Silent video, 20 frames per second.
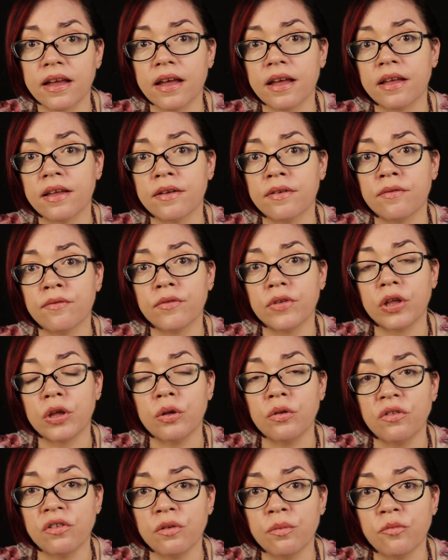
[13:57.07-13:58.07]
of
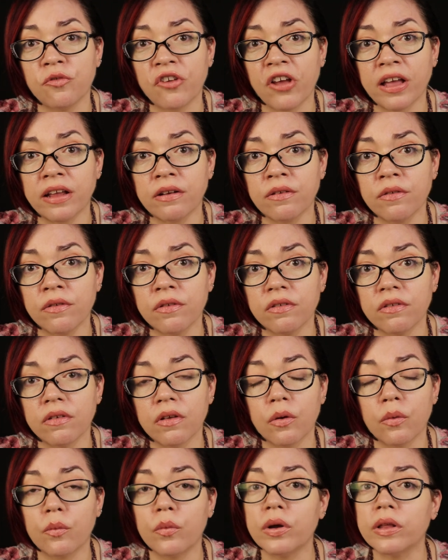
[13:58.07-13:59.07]
YouTube channels
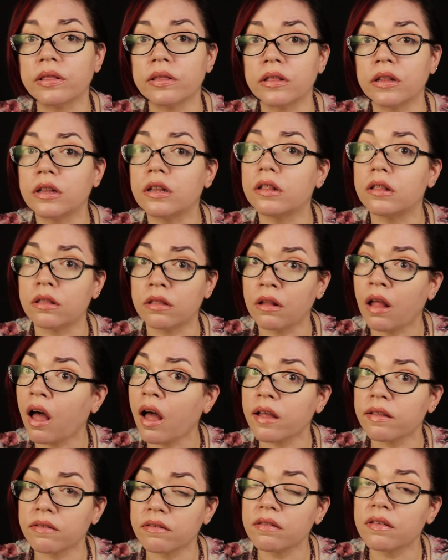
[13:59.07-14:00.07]
with
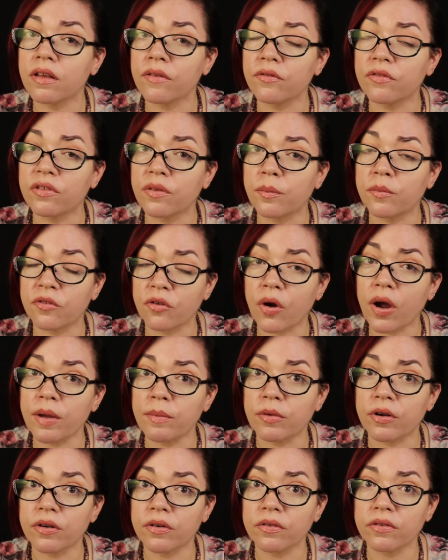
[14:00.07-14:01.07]
lots of
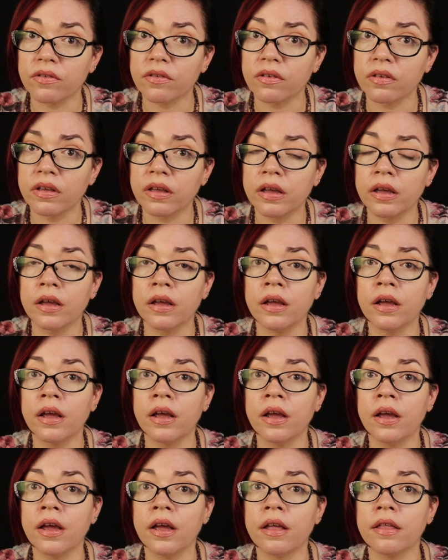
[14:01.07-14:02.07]
subscribers
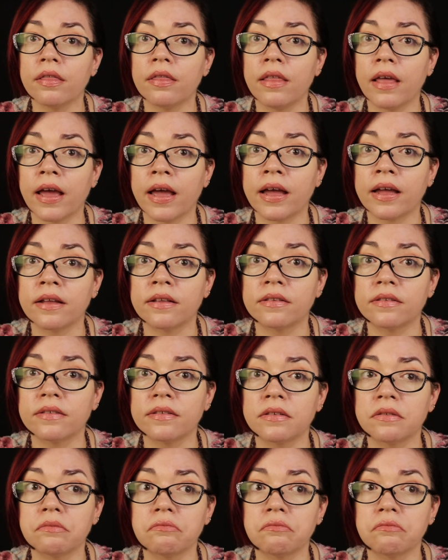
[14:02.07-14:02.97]
that